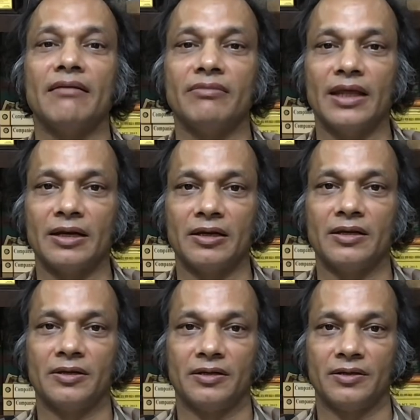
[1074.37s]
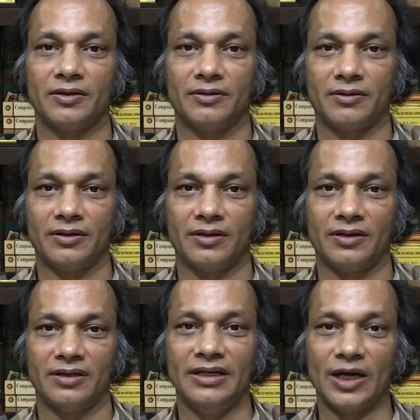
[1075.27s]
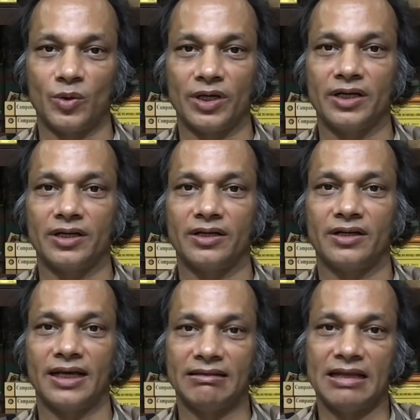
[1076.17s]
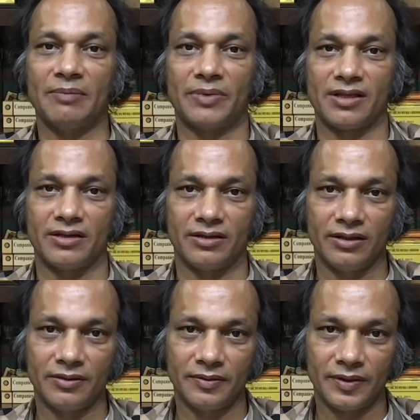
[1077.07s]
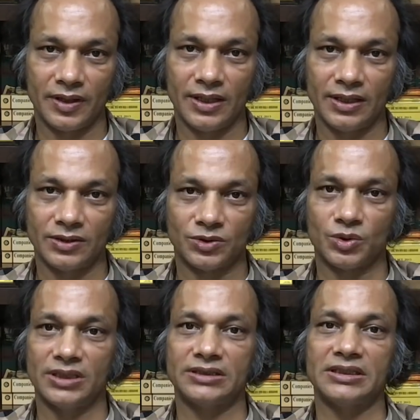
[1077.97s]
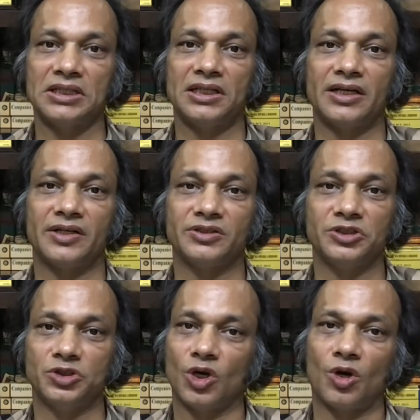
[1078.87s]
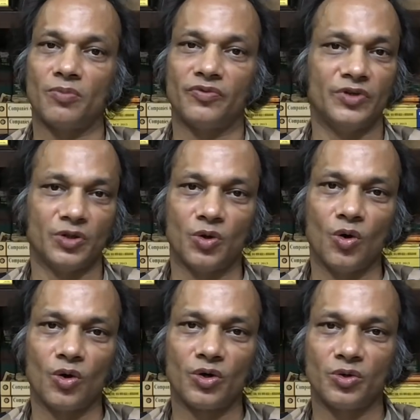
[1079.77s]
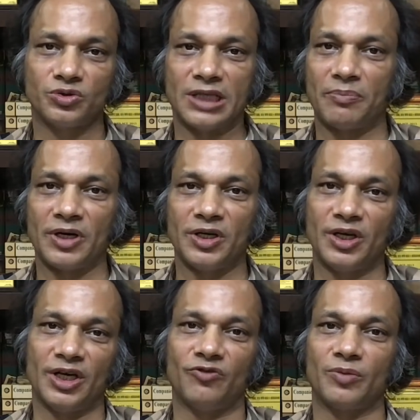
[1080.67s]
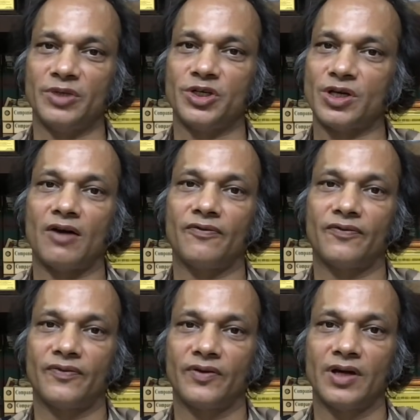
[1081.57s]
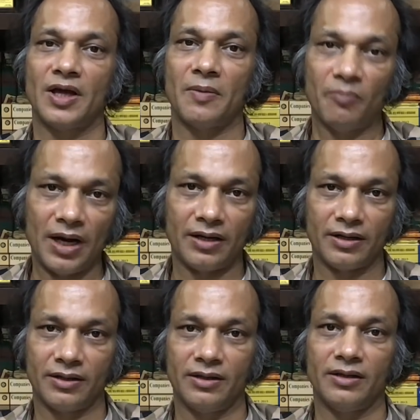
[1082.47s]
and then decorate it and then present it. So they say that it is the job of the court to separate grain from the chaff. But